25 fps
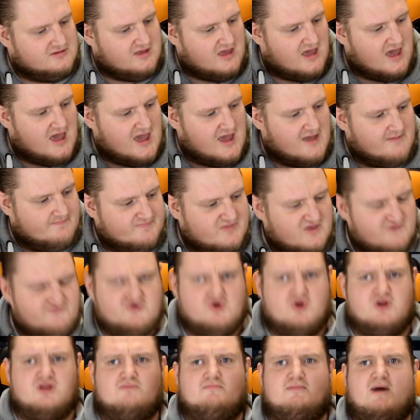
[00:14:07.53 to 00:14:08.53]
If
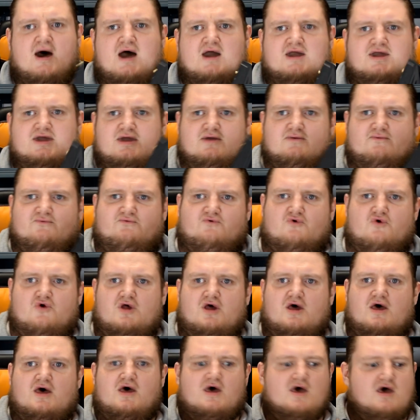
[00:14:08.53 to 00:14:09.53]
you're in the market for
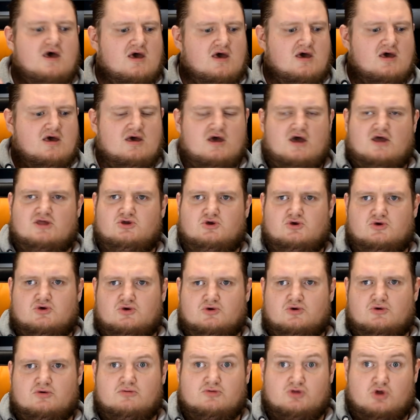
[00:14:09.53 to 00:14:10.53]
a
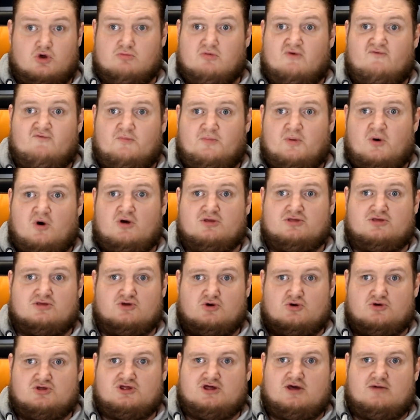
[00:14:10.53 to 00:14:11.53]
new motherboard, a
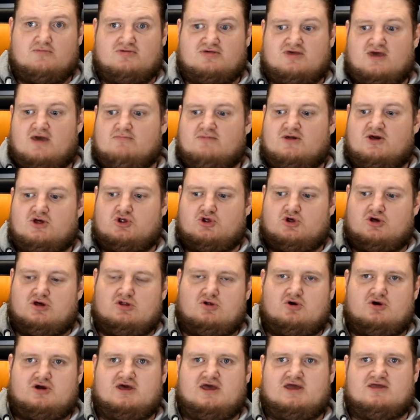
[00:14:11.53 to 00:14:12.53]
new chipset, make sure you
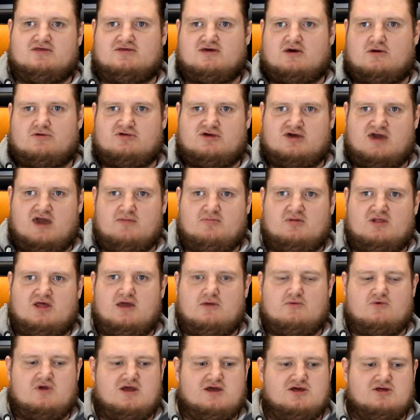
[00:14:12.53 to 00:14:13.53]
look at Intel's Kaby
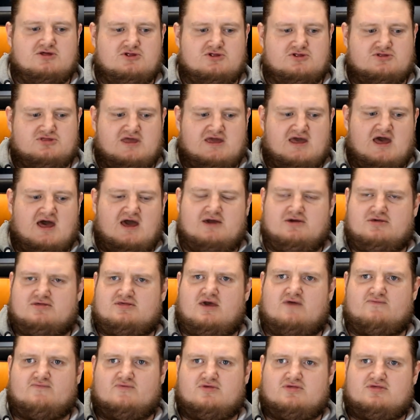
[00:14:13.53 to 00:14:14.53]
Lake range. The
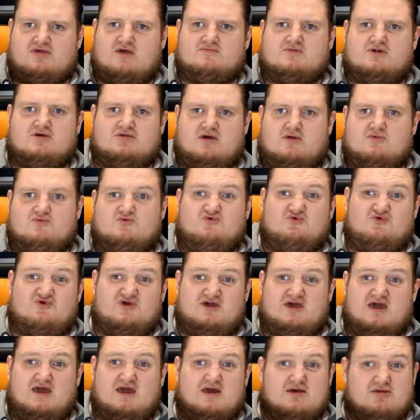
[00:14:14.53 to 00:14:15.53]
i7
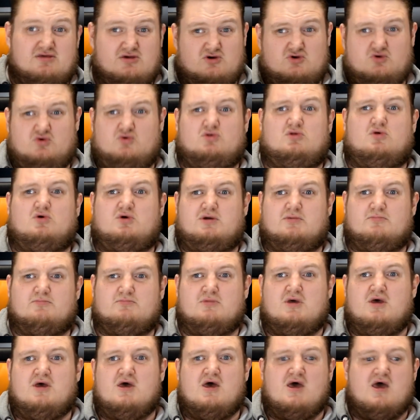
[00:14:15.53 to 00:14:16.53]
7700K is a good
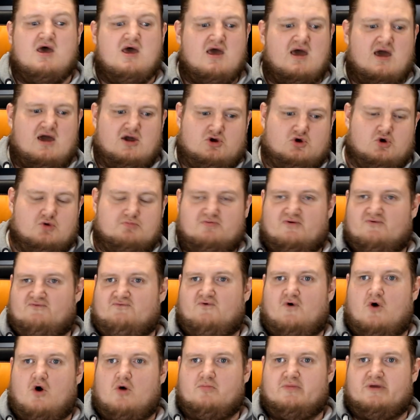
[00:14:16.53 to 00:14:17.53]
looking and good
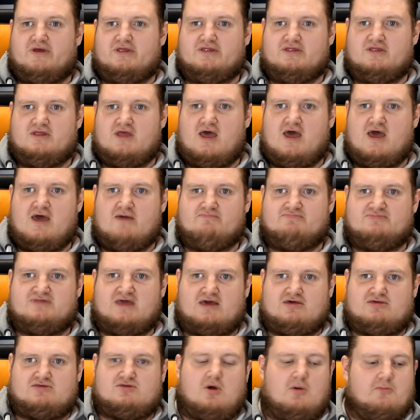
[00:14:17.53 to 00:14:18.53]
performing
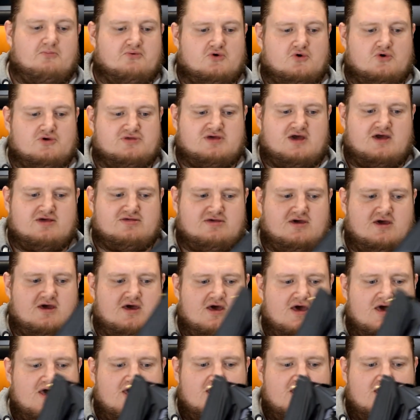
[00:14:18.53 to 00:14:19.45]
desktop processor.